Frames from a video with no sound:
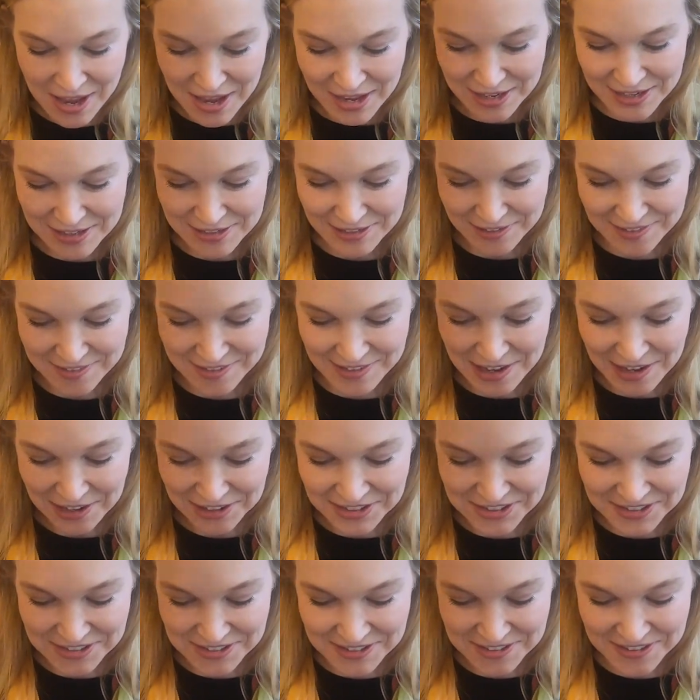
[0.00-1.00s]
a little
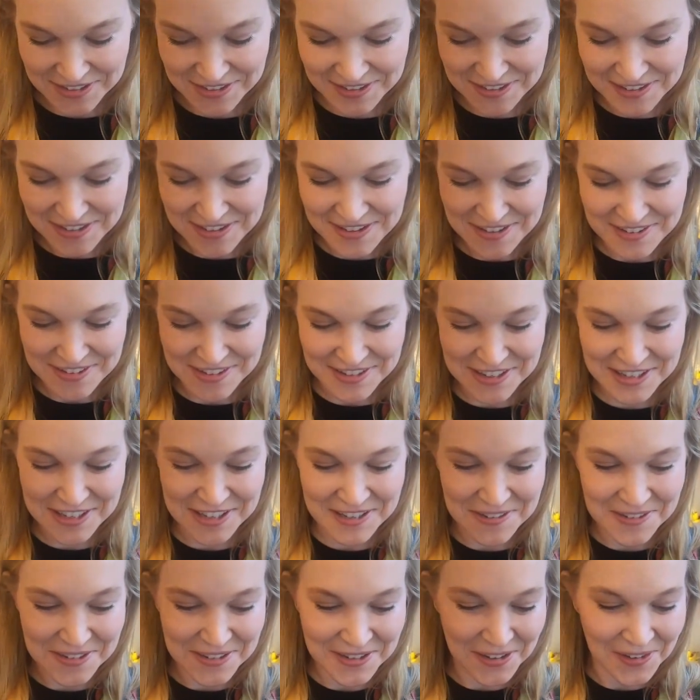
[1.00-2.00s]
selection. There's a
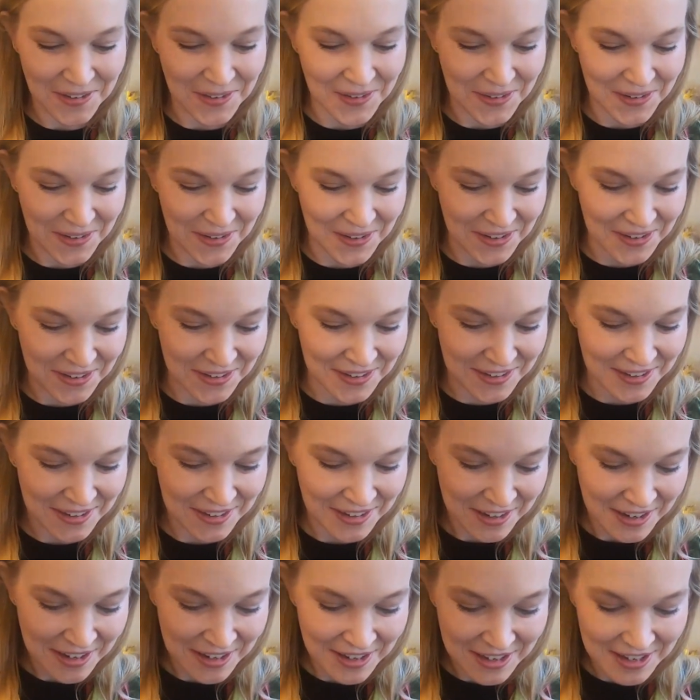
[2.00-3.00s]
cute corn,
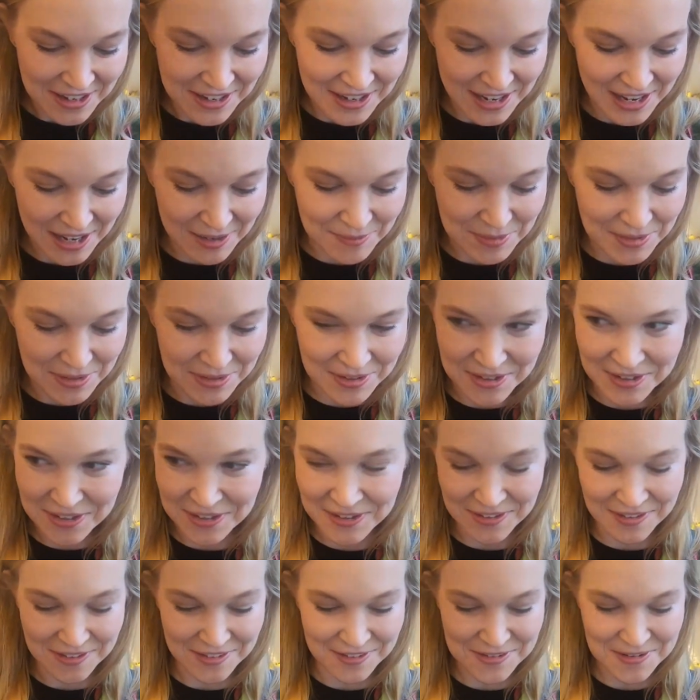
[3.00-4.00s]

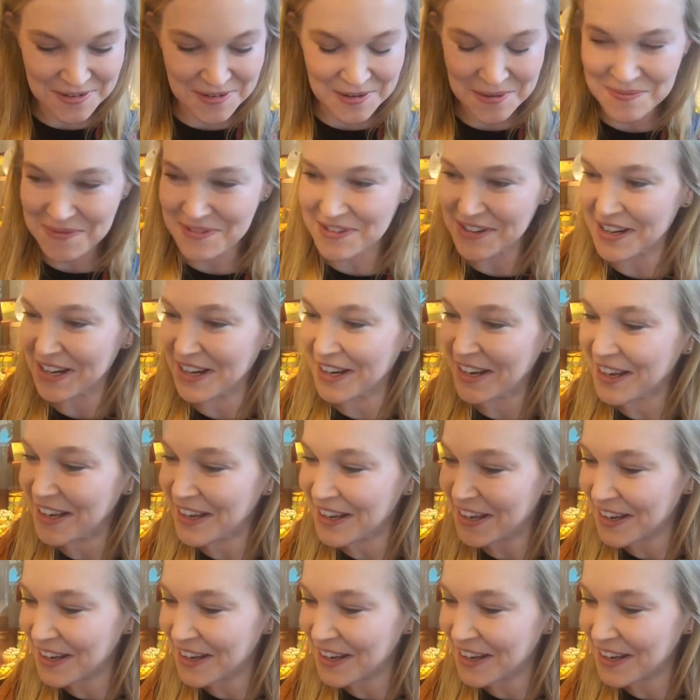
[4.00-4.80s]
lemon, strawberry.